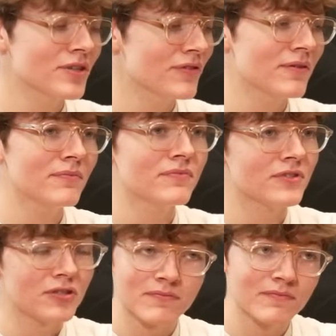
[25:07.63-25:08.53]
It's fine.
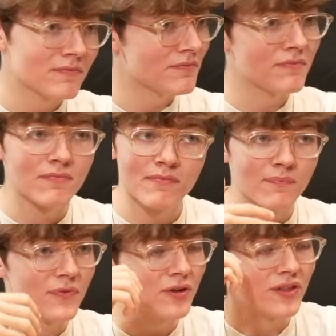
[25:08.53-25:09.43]
Just
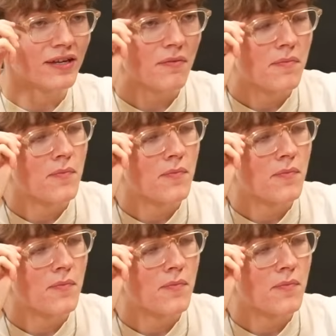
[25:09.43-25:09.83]
you can think.